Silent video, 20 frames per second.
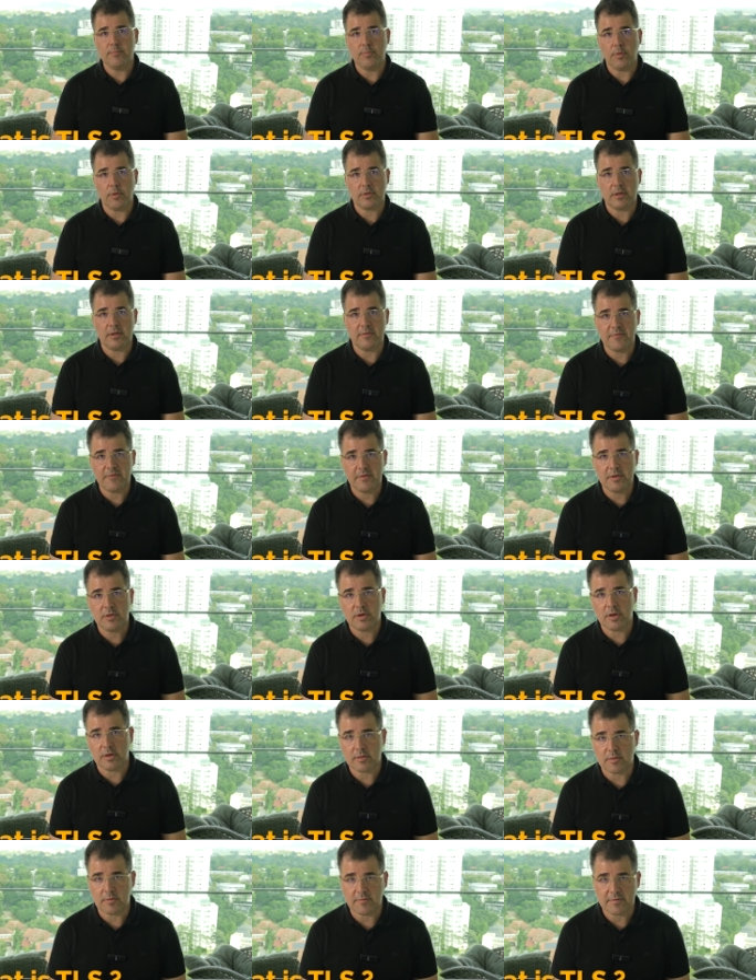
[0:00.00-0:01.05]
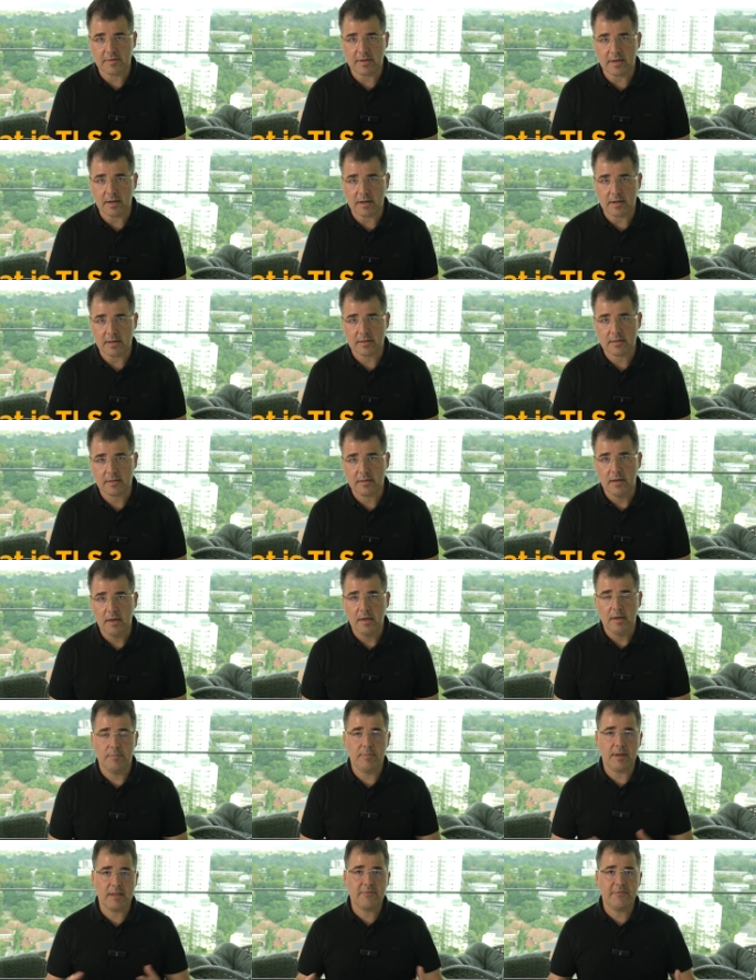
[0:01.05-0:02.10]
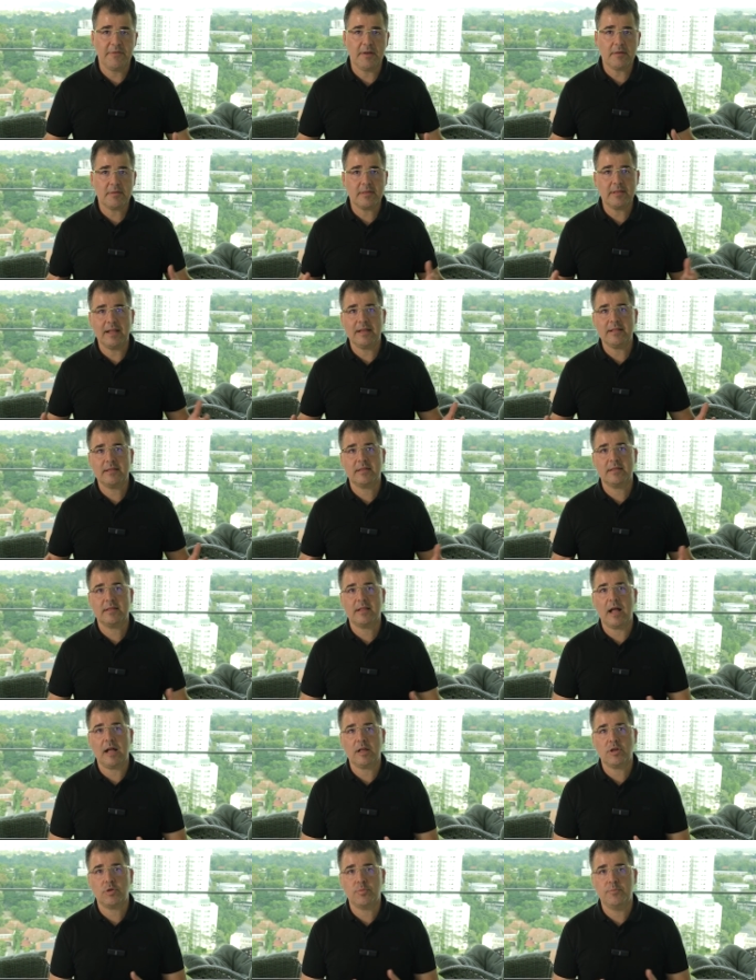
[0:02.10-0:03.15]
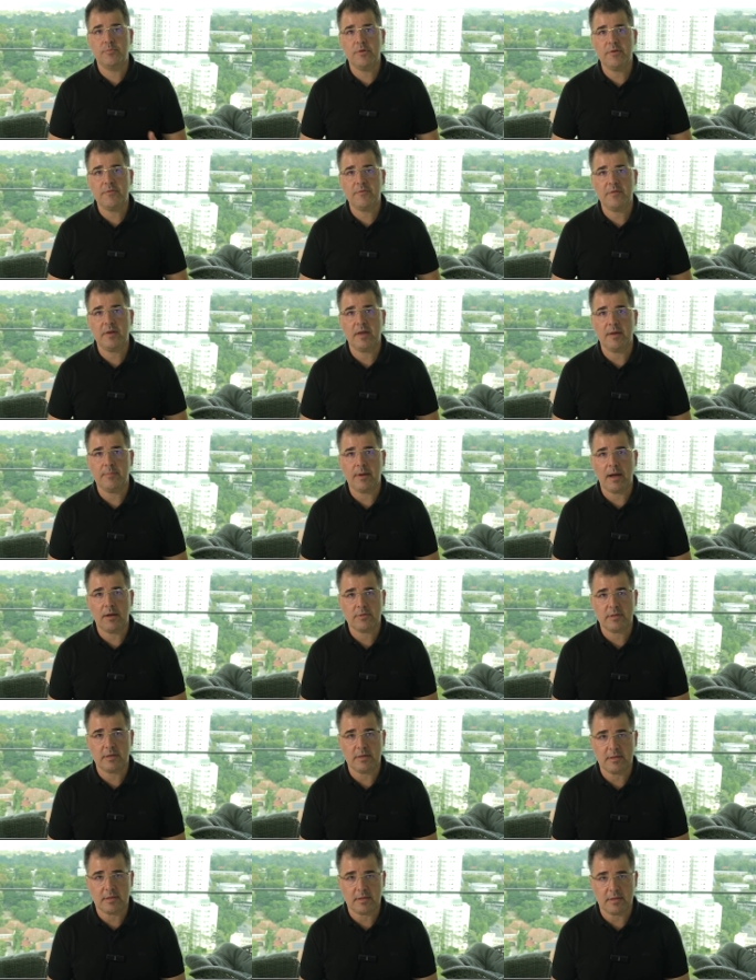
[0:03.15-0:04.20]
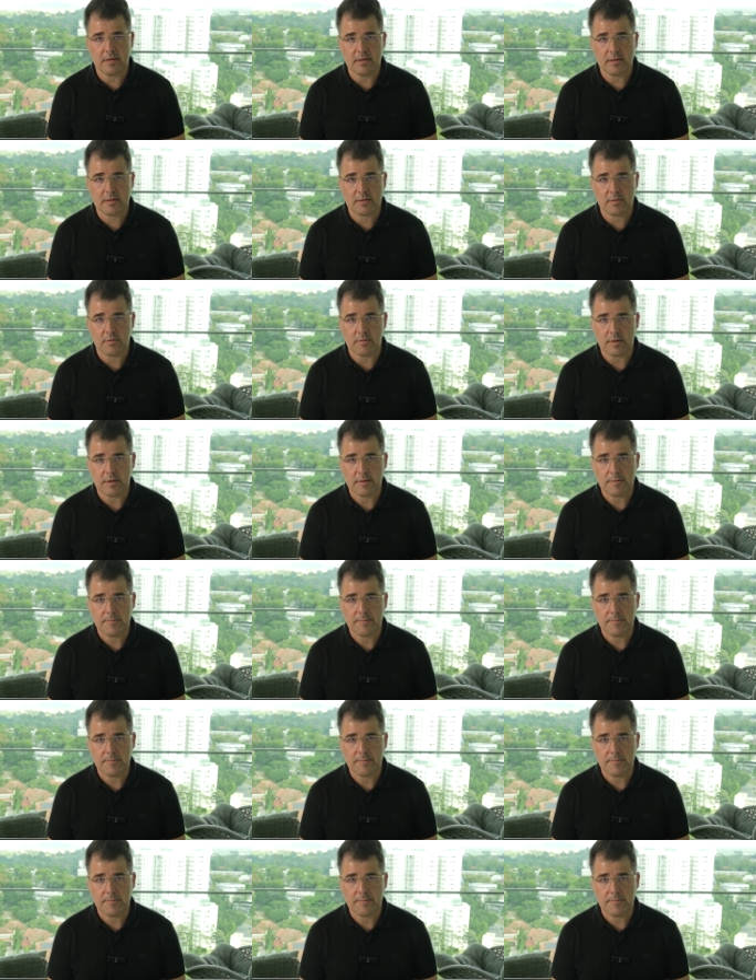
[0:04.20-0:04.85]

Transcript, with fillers: important features of TLS. But first, let's touch briefly about its history.